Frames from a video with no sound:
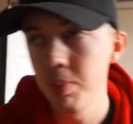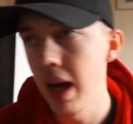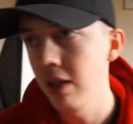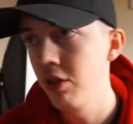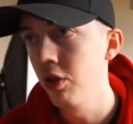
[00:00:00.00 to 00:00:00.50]

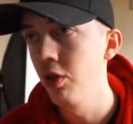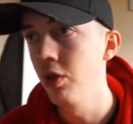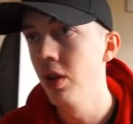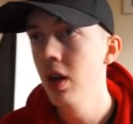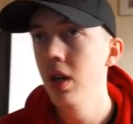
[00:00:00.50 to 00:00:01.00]
back
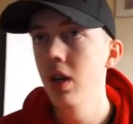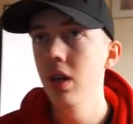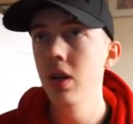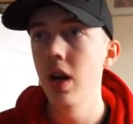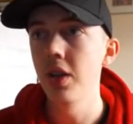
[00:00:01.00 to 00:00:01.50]
to
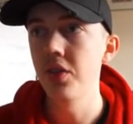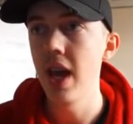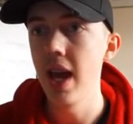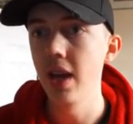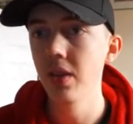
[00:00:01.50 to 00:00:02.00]
a
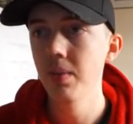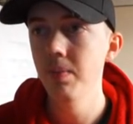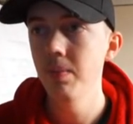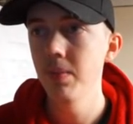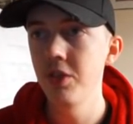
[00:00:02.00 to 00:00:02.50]
10
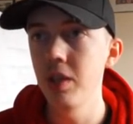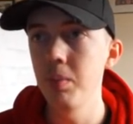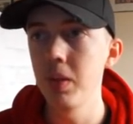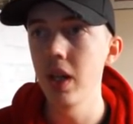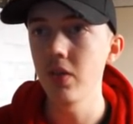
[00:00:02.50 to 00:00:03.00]

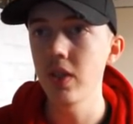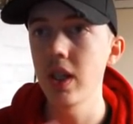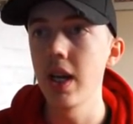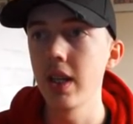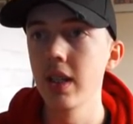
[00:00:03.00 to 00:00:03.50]
GPF
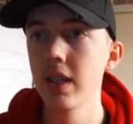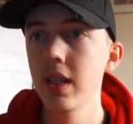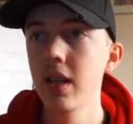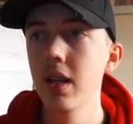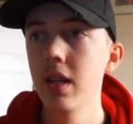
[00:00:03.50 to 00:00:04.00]
kinda
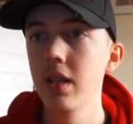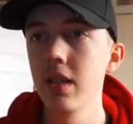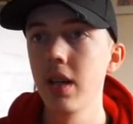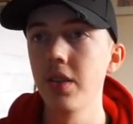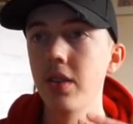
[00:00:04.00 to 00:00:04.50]

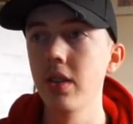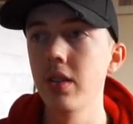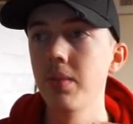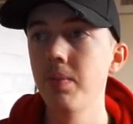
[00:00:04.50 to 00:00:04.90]
kinda